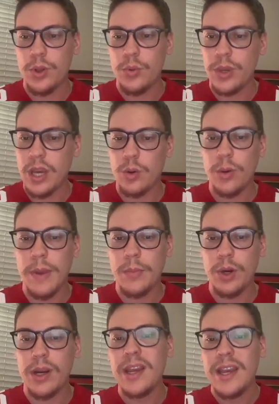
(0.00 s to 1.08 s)
We got to remember
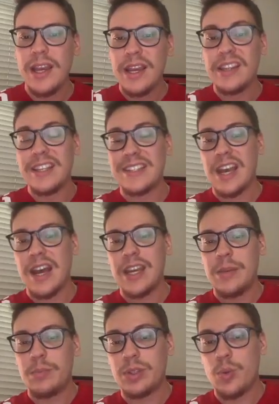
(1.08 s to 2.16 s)
this guy
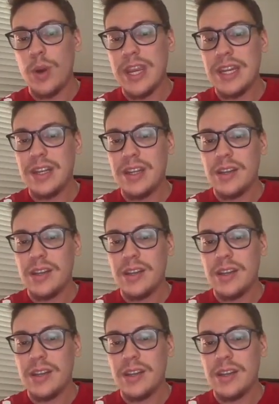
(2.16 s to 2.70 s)
between